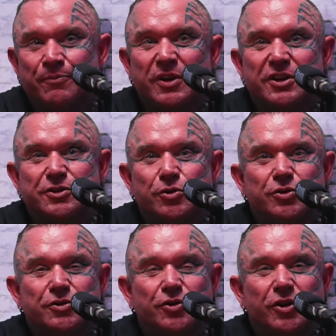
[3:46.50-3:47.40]
It's good
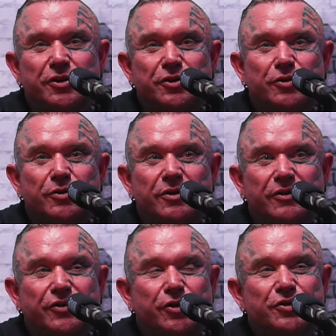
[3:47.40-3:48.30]
to try and do a
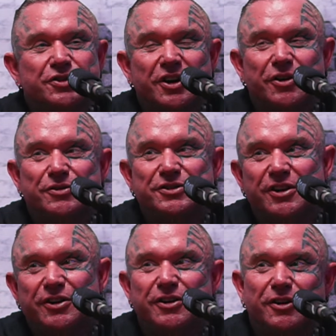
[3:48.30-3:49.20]
few shows so
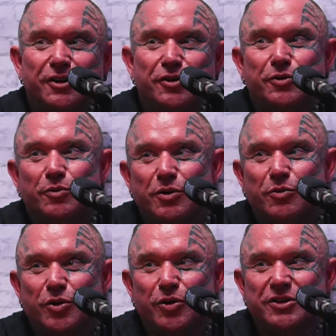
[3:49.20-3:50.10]
you can learn what
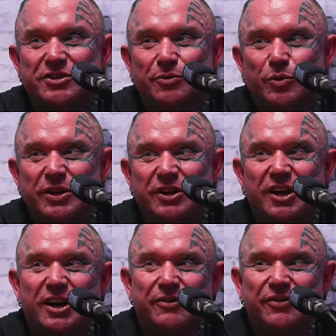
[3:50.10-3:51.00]
works and when to
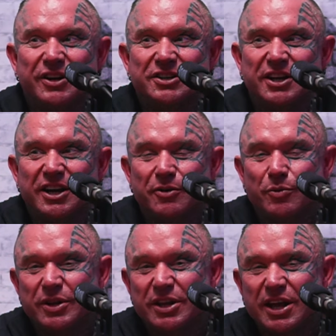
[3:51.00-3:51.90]
cut things out and
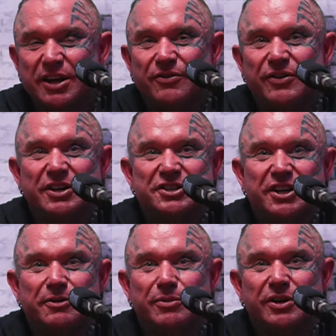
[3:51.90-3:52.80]
when to add things
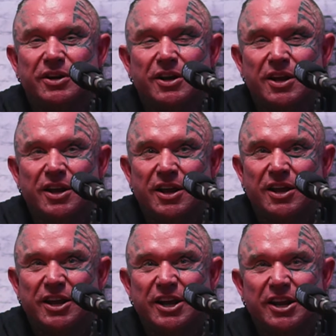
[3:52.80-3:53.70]
in. But,
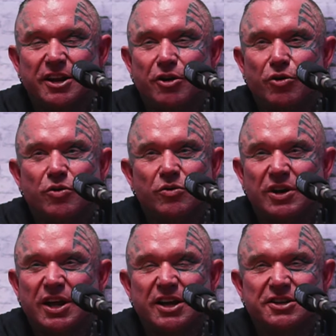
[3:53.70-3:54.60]
yeah, that whole
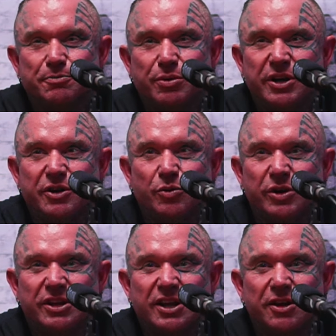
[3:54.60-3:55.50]
last peak
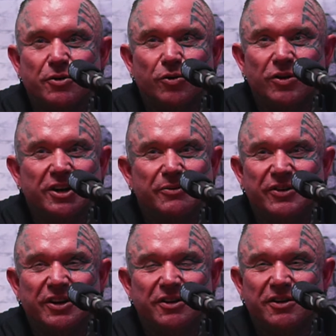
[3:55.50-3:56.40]
week, they call it, I'm
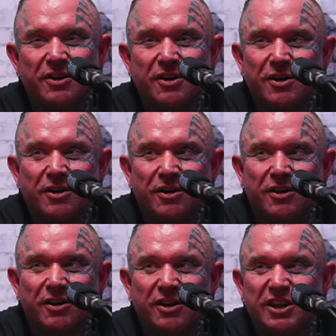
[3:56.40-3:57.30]
thinking.
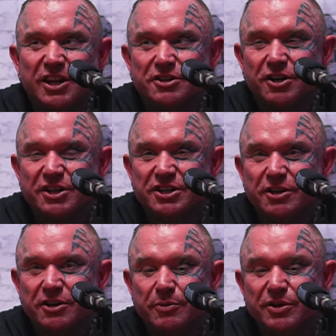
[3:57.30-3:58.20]
And then it's like I said,
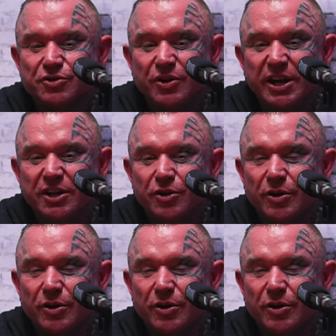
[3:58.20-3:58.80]
you've been training too.